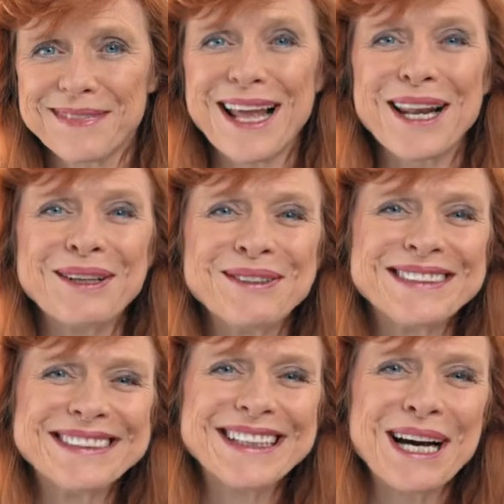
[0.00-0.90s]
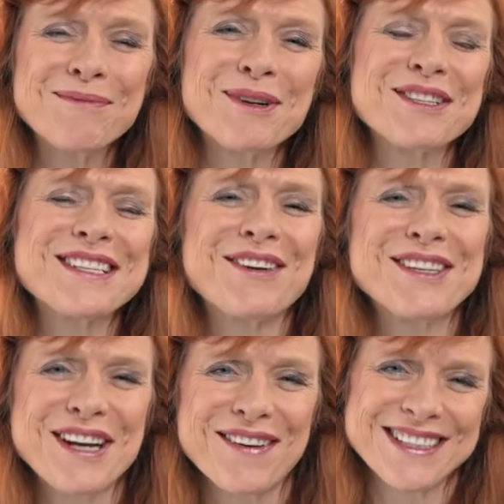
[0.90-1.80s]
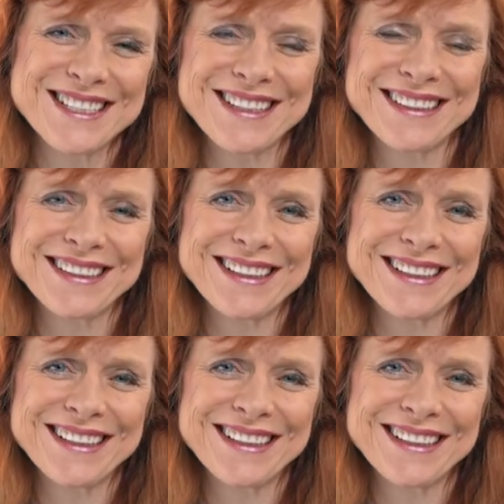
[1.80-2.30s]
Hello, I'm Dr Sarah Jarvis,